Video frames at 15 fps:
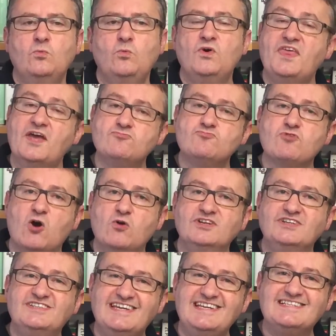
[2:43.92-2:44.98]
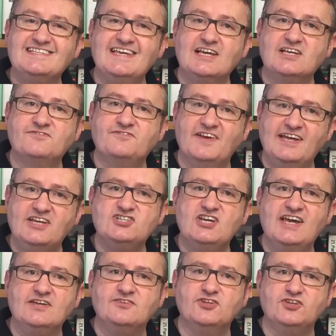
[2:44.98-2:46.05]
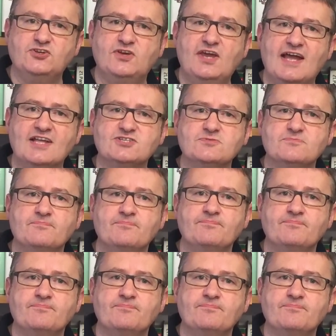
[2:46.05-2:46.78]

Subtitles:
We then roll a d6 for each hit that you get,